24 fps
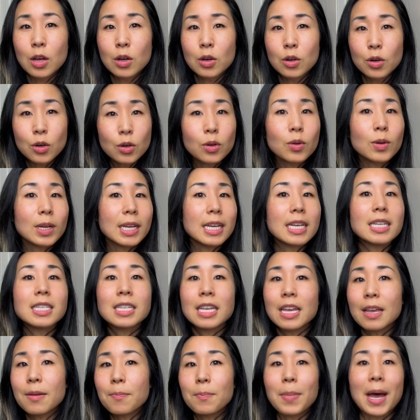Who is
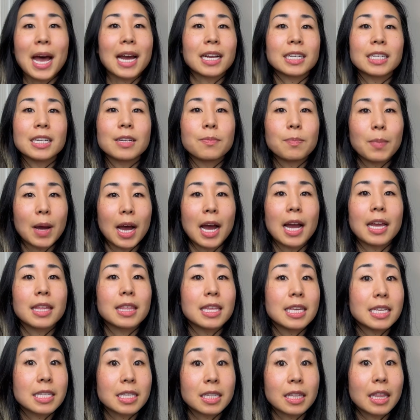impacted by
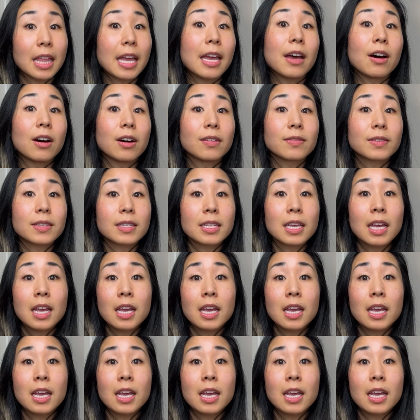these layoffs?